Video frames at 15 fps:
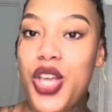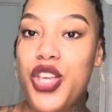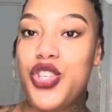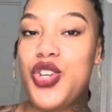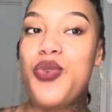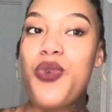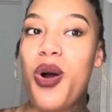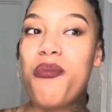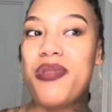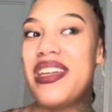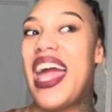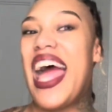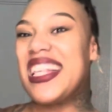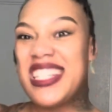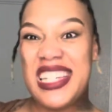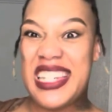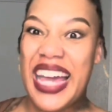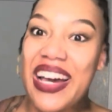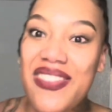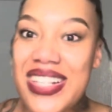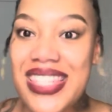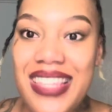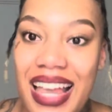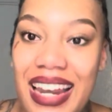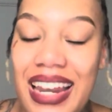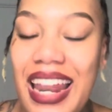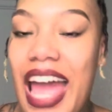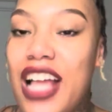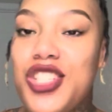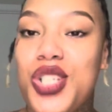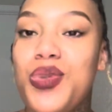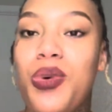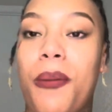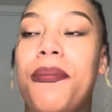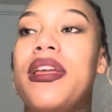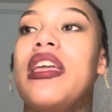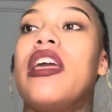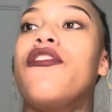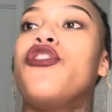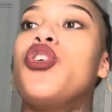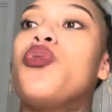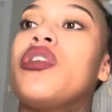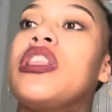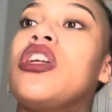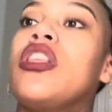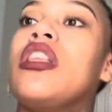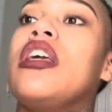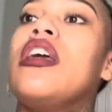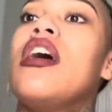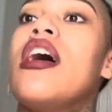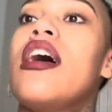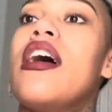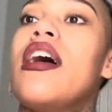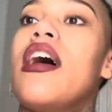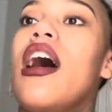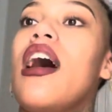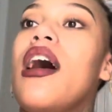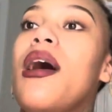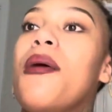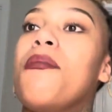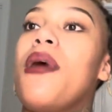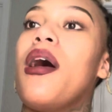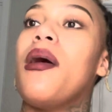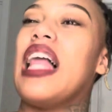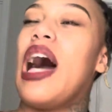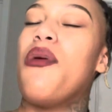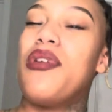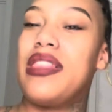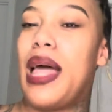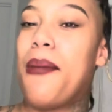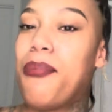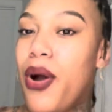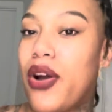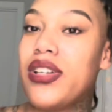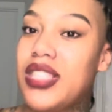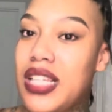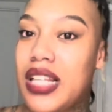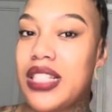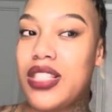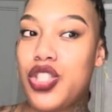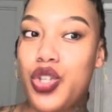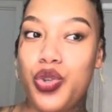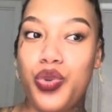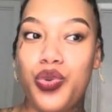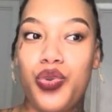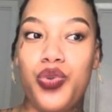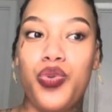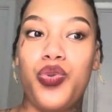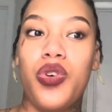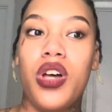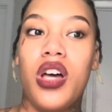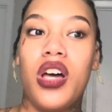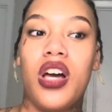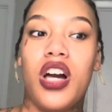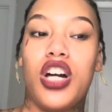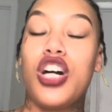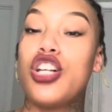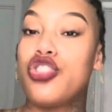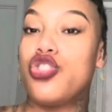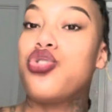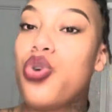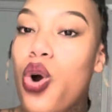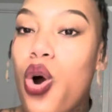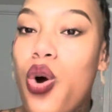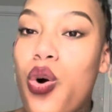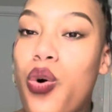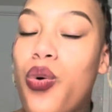you won't be as devastated as you would be if you were literally allowing that person to control.